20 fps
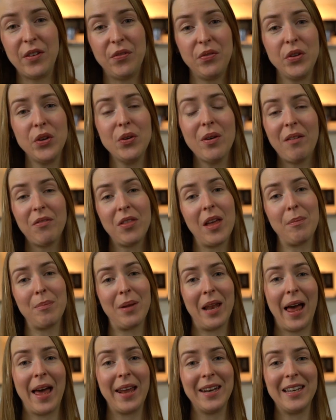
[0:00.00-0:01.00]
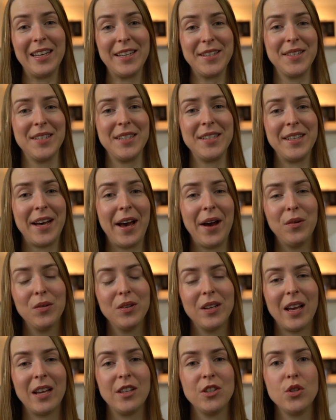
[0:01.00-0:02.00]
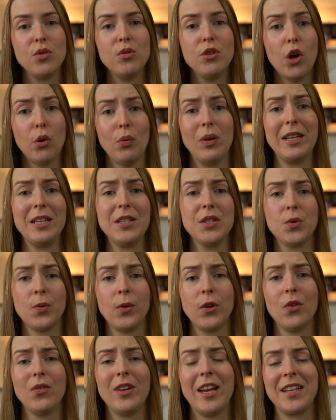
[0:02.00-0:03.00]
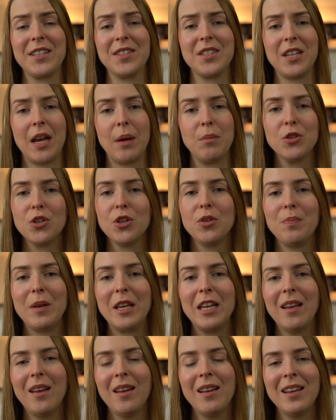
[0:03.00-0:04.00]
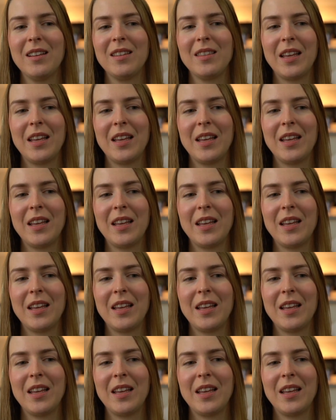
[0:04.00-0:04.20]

if you have that plan listed out and you know at least what your next step should be,